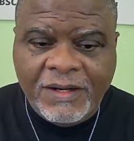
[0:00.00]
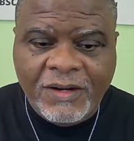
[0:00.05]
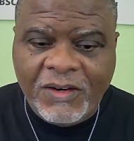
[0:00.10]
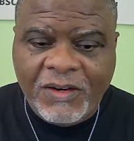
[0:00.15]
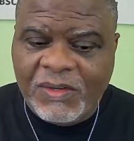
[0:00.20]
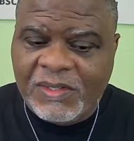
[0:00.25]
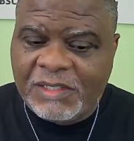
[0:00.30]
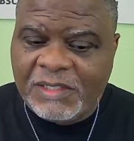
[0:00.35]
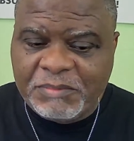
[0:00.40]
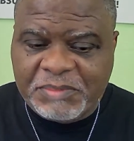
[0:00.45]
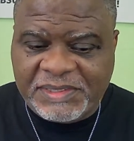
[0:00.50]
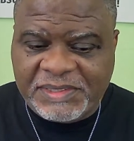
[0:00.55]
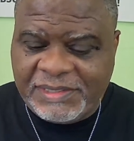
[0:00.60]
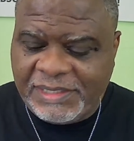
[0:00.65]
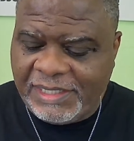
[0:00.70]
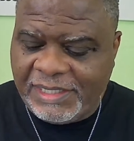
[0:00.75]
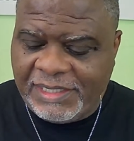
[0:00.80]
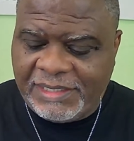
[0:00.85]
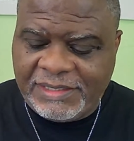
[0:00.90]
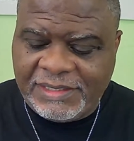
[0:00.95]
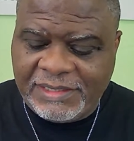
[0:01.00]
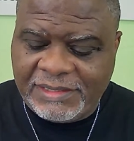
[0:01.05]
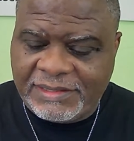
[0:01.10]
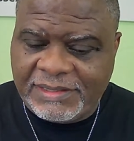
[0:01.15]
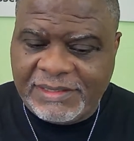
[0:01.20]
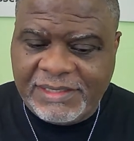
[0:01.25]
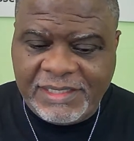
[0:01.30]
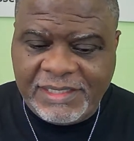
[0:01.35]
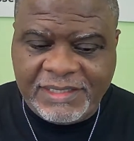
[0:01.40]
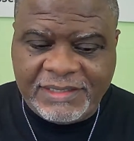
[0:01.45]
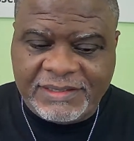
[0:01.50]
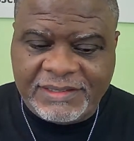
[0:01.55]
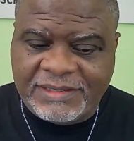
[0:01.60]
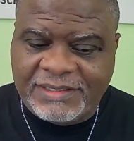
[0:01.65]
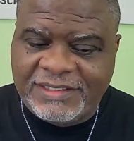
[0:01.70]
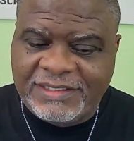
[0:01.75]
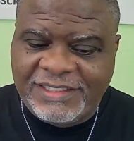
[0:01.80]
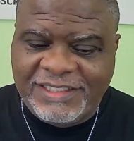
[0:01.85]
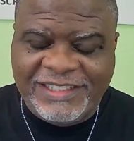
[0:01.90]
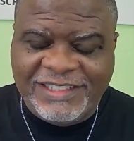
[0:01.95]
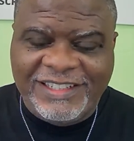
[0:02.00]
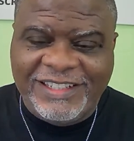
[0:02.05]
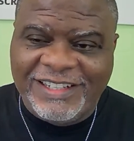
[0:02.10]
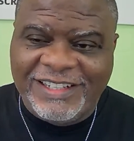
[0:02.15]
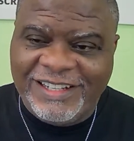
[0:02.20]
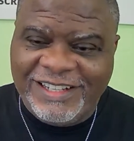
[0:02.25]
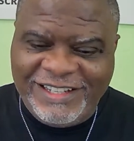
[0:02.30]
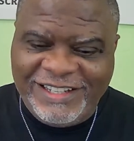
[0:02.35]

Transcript: all I'm saying is this.